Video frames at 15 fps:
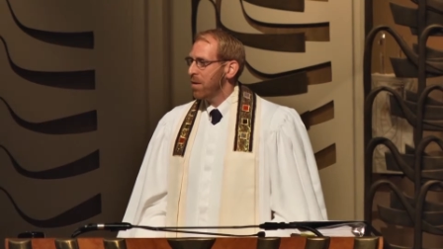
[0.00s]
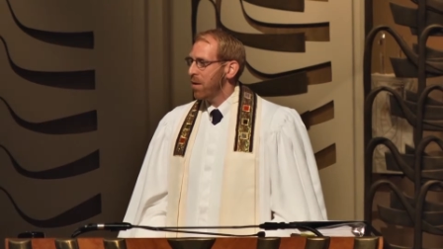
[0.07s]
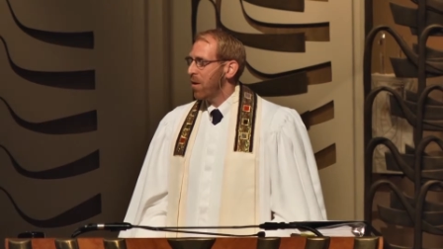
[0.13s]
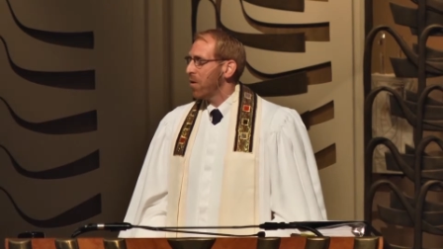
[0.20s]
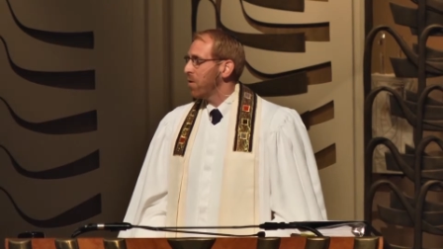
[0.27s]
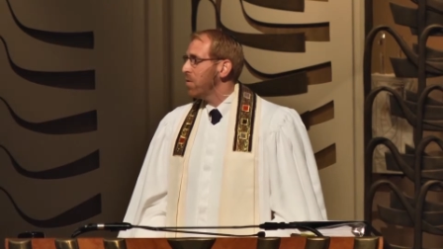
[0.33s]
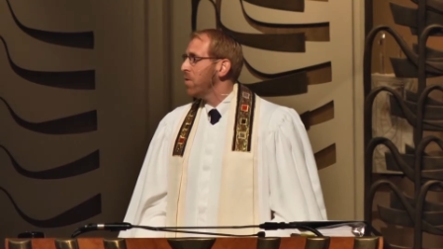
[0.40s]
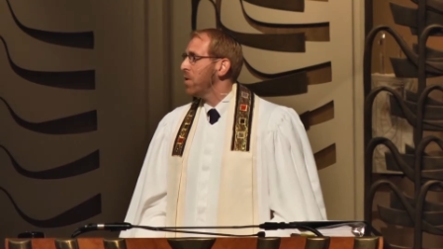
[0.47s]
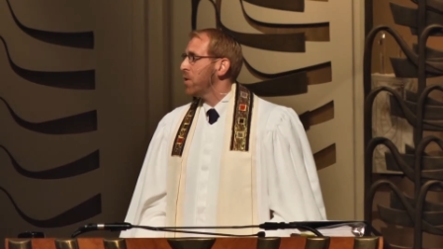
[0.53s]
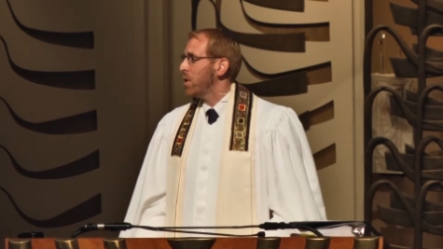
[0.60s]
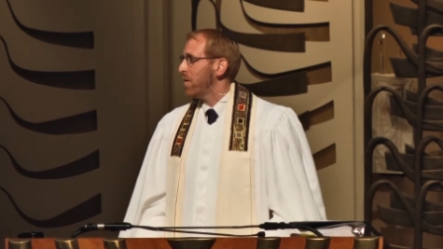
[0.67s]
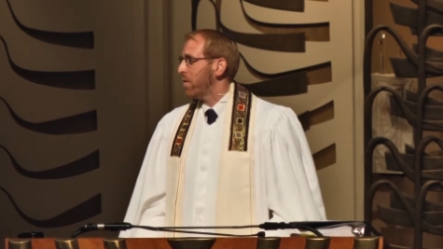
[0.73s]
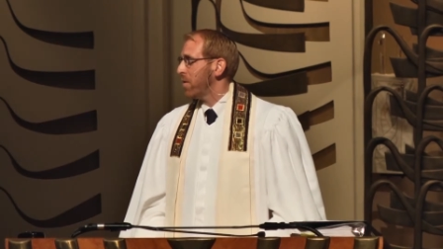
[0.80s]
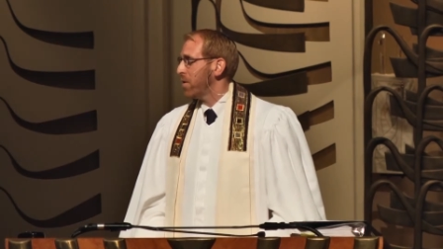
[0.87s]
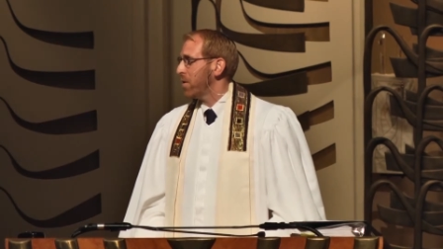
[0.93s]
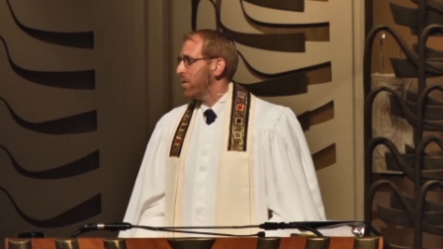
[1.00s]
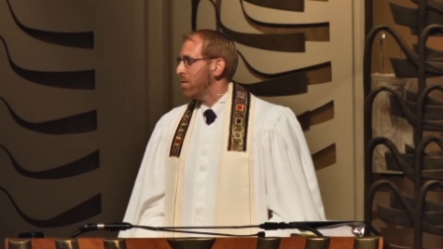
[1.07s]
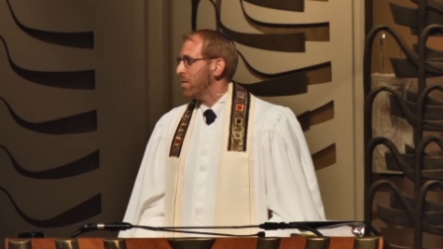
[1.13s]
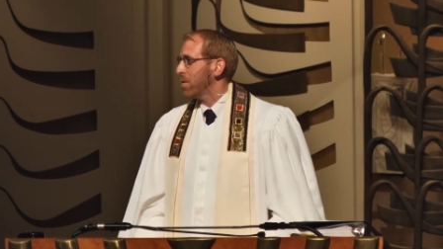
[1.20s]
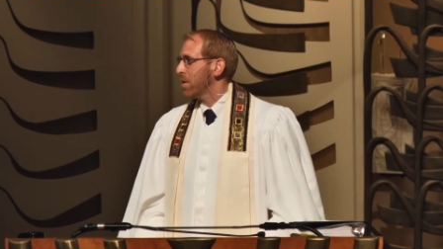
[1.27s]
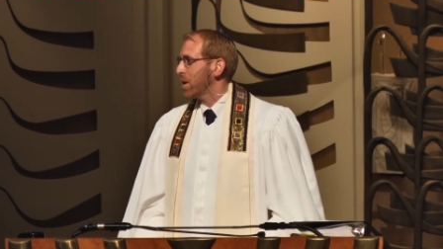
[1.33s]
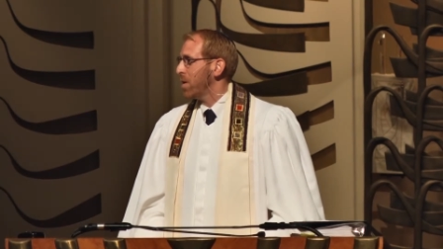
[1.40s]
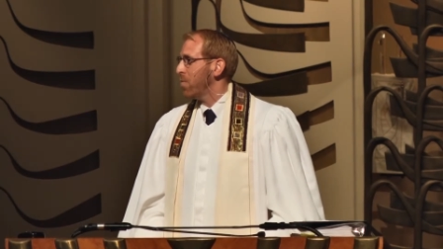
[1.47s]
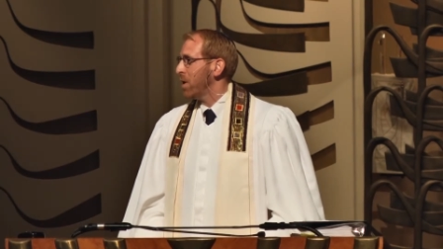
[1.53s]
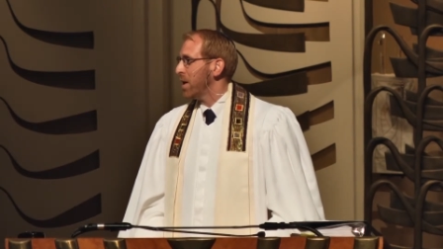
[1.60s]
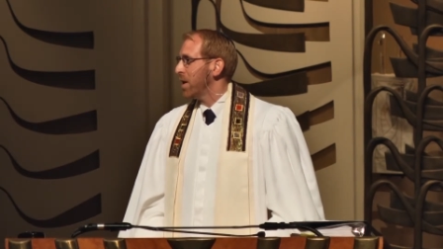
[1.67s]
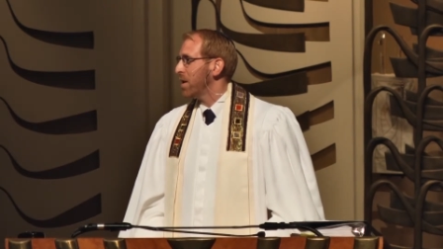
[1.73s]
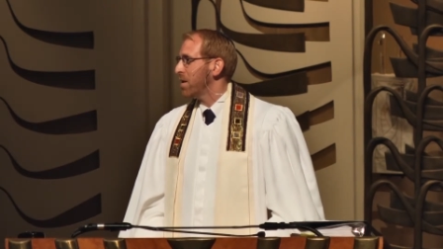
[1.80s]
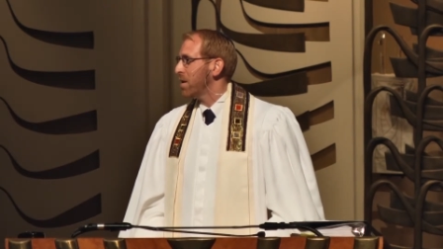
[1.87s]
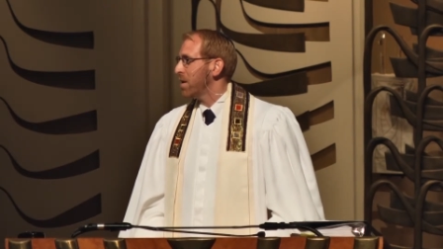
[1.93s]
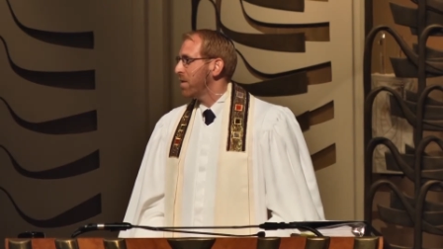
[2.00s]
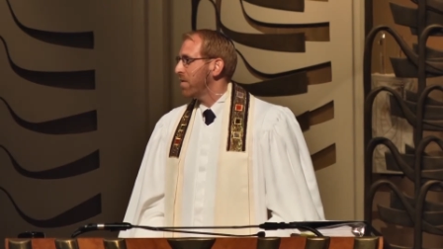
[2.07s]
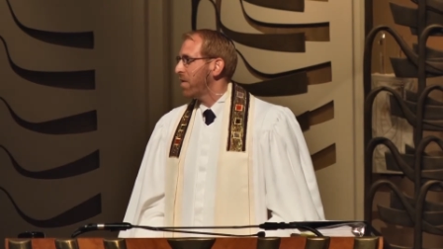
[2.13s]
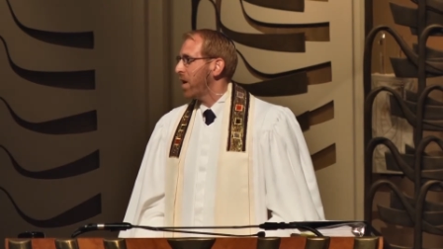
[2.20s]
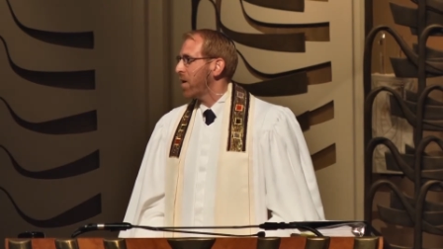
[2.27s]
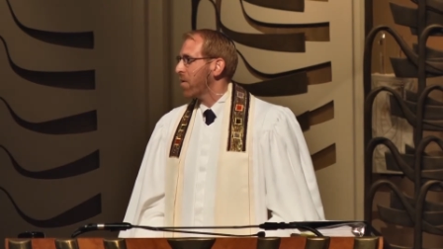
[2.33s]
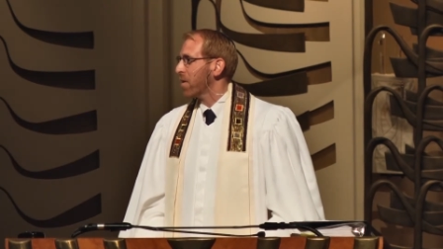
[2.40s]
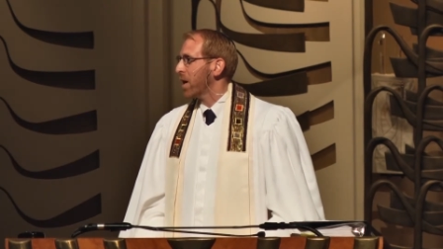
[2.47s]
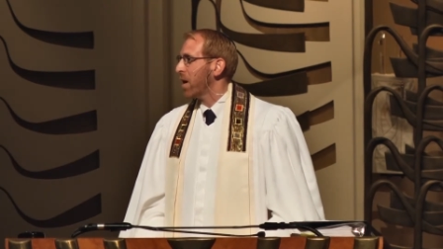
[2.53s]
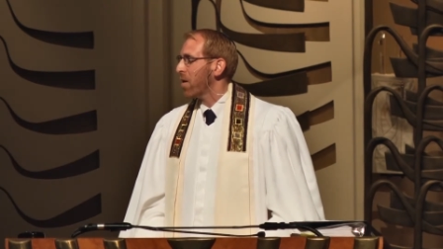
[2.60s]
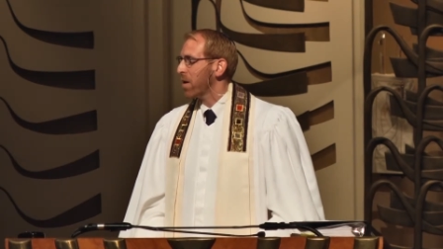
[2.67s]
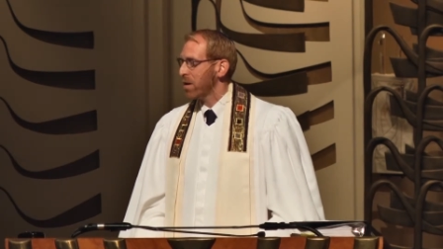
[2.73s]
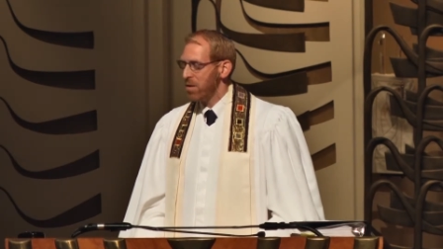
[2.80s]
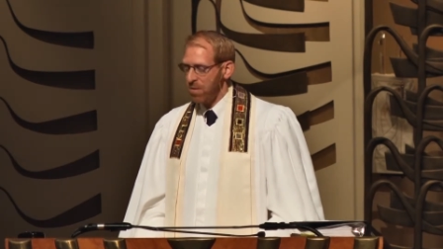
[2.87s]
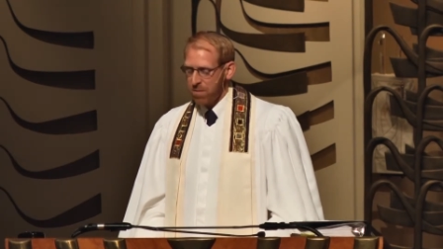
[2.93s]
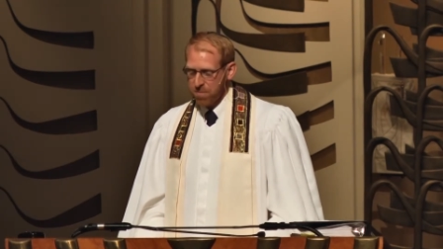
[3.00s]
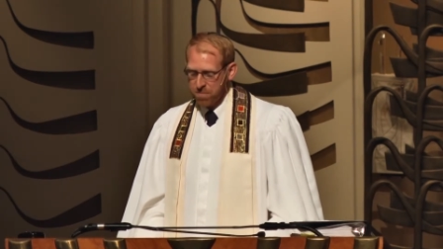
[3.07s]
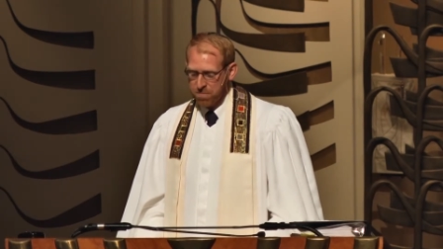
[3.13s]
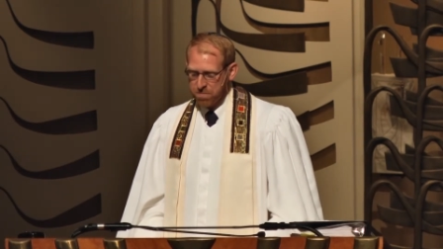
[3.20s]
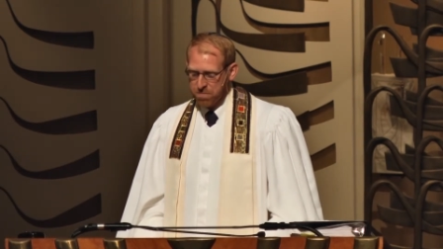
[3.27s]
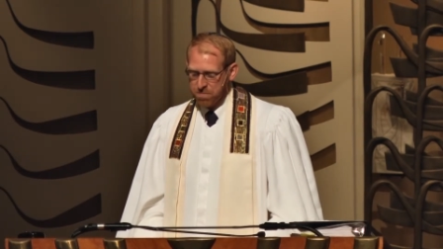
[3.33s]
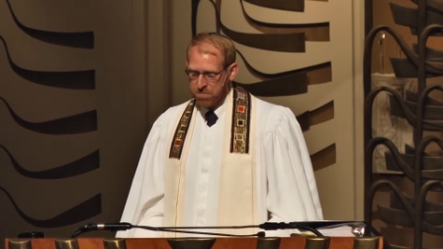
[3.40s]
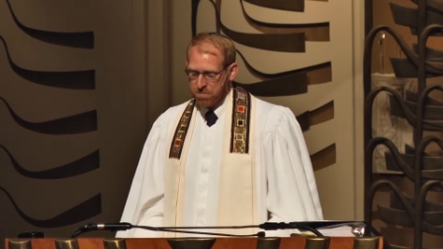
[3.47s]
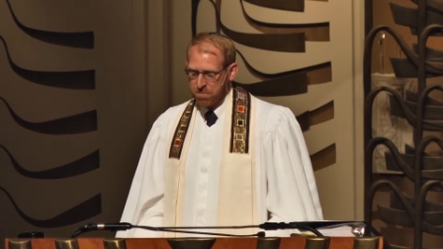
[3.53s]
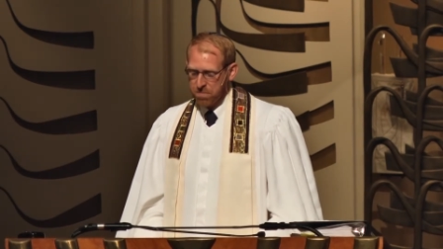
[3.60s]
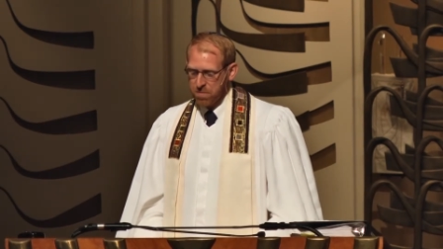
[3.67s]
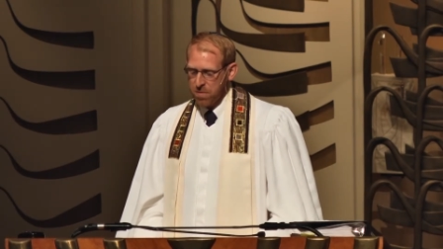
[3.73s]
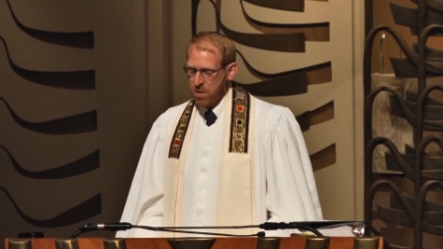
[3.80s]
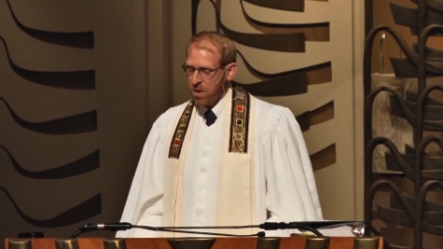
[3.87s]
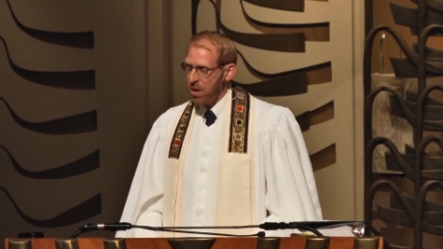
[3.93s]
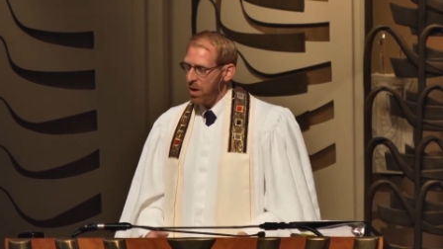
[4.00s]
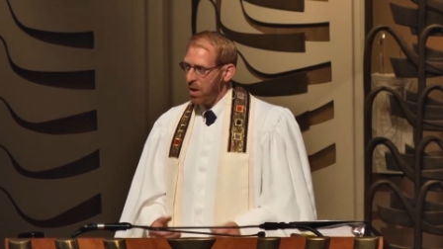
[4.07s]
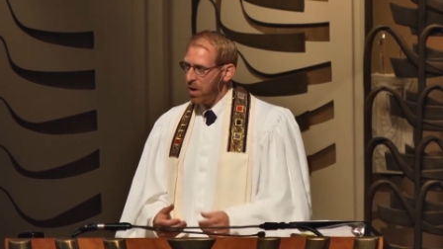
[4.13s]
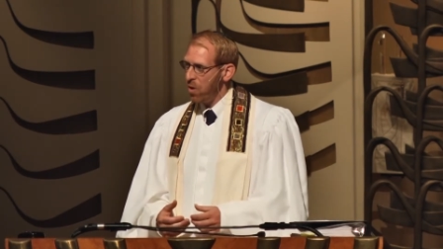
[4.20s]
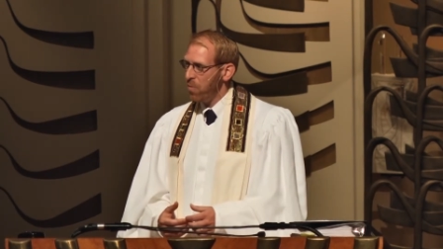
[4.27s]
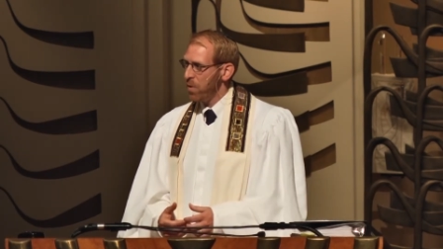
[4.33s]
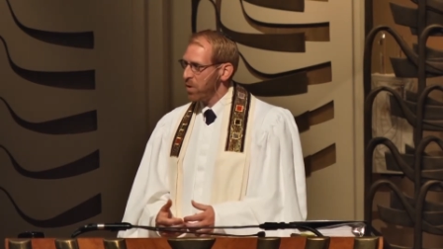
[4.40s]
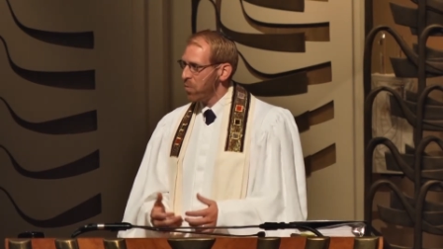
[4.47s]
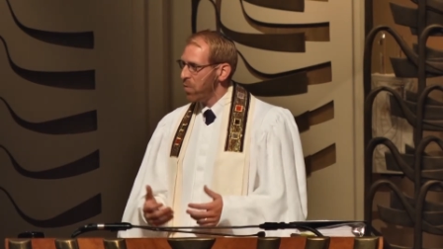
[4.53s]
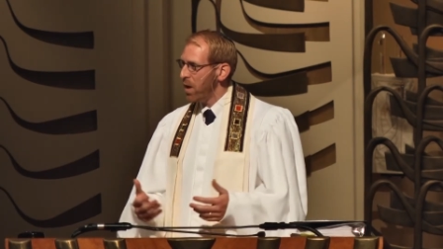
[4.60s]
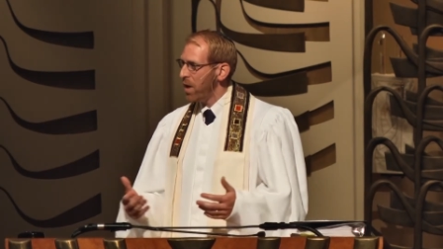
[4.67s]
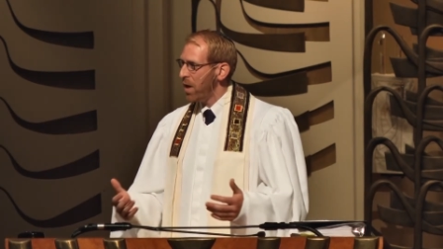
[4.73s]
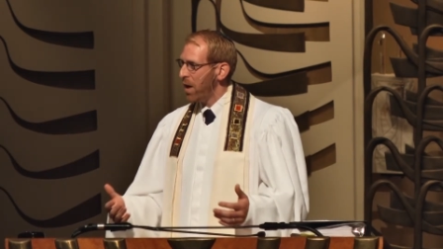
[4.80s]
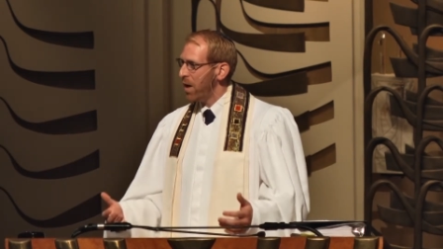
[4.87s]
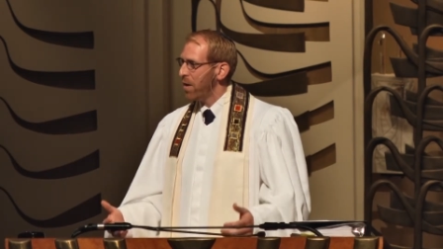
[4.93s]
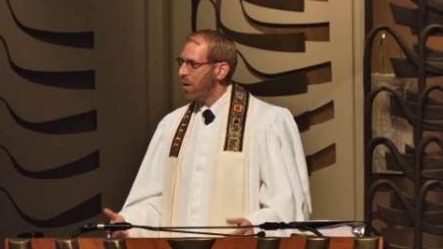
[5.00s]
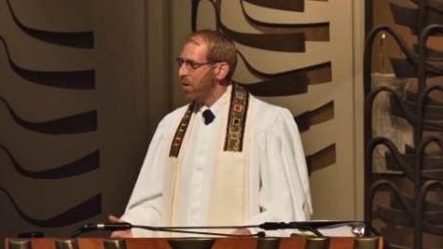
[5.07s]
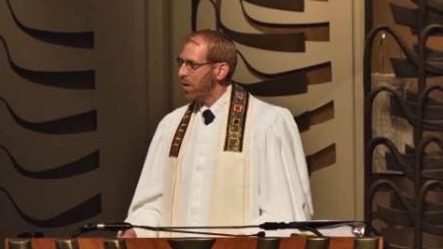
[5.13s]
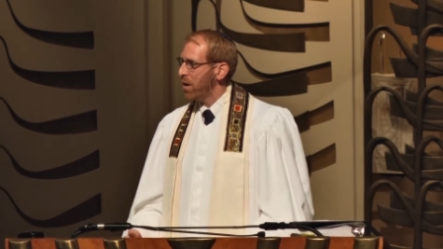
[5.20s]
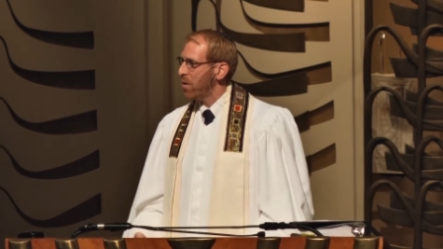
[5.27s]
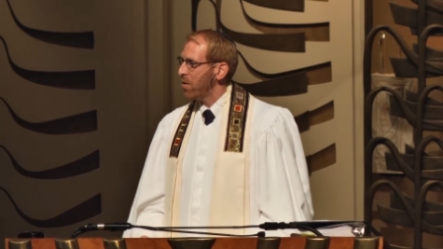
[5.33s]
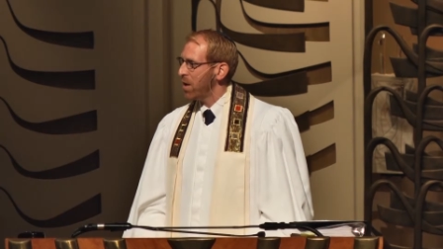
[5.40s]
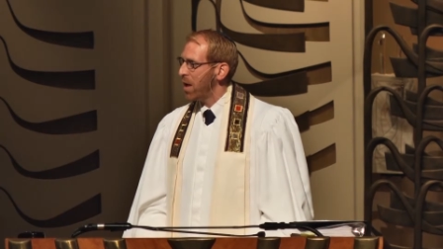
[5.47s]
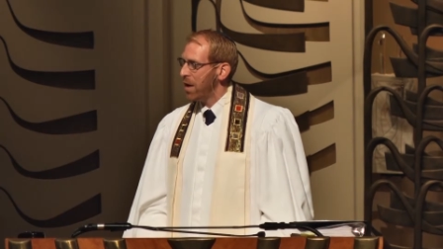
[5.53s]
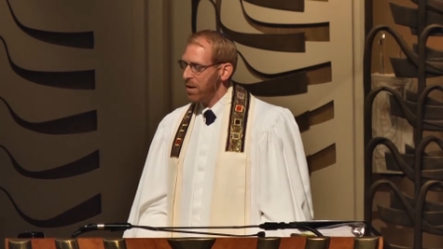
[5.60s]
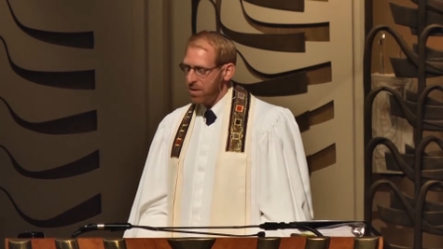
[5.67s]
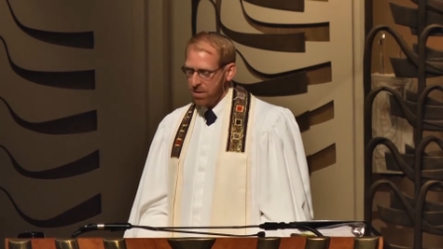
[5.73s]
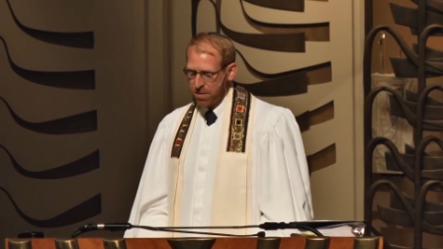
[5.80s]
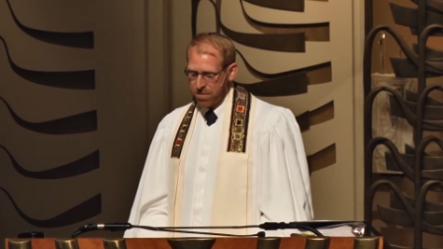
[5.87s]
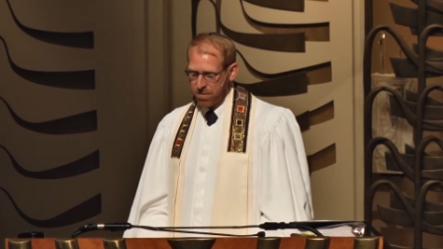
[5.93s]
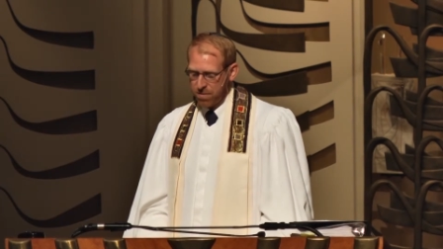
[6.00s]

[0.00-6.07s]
then our eulogy virtues can begin to define our character and help us radiate our inner light.